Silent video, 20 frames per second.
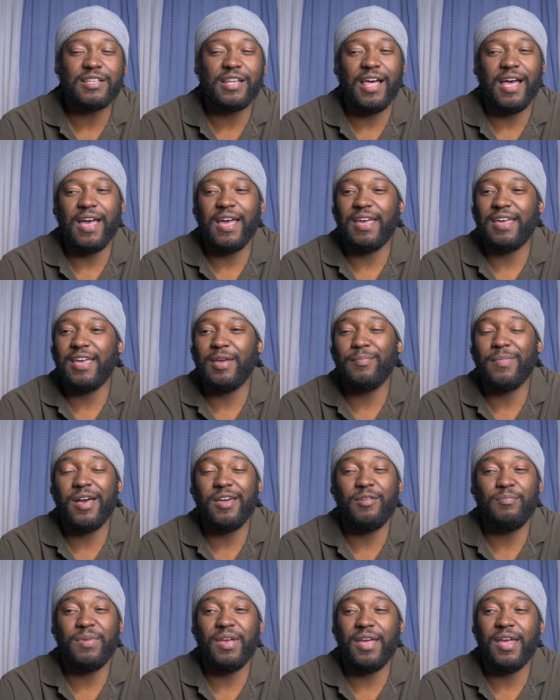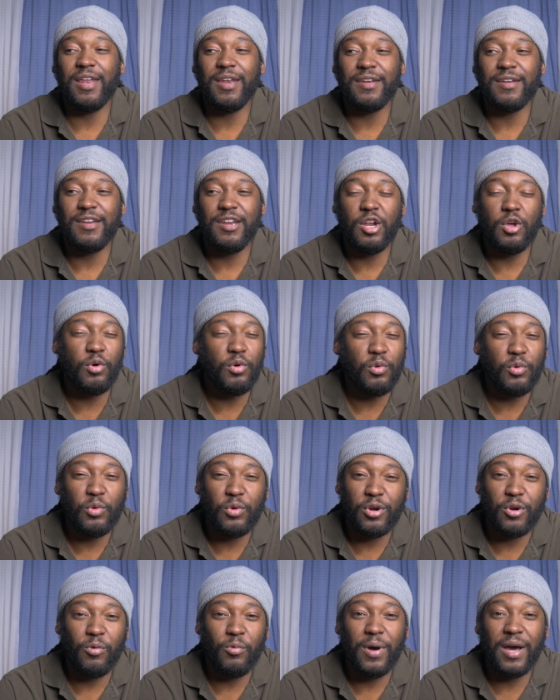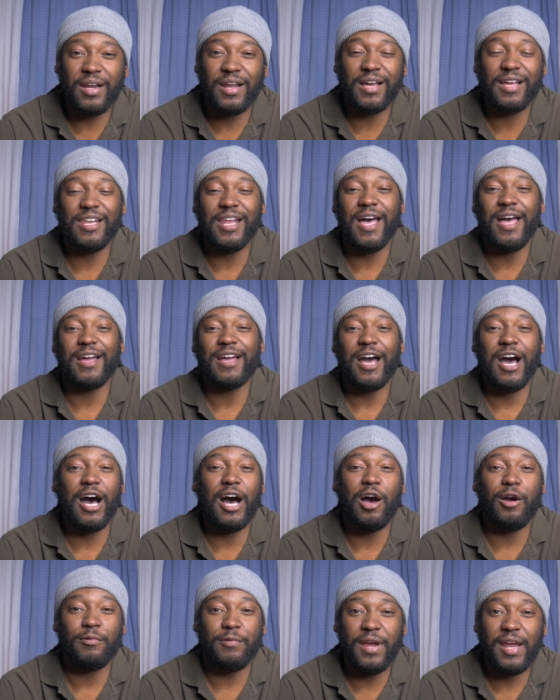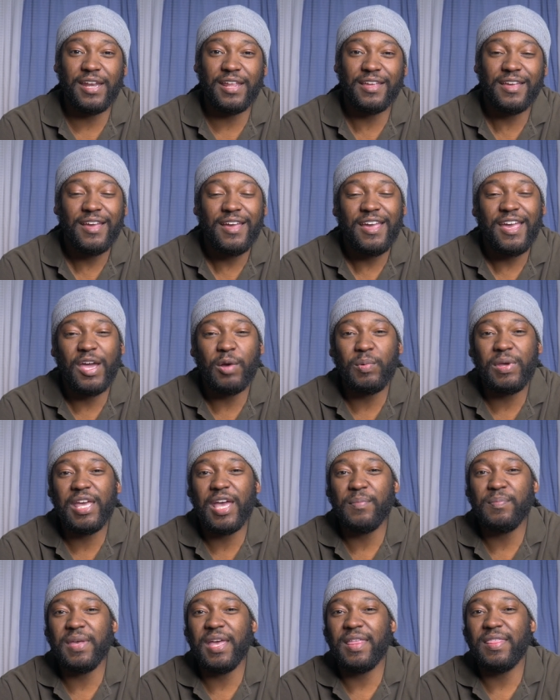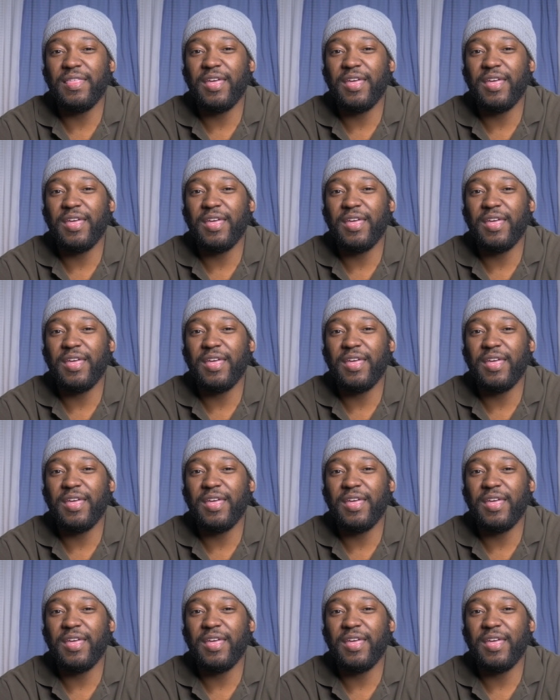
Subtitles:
like it might have been noon or 1 o'clock already, and we had been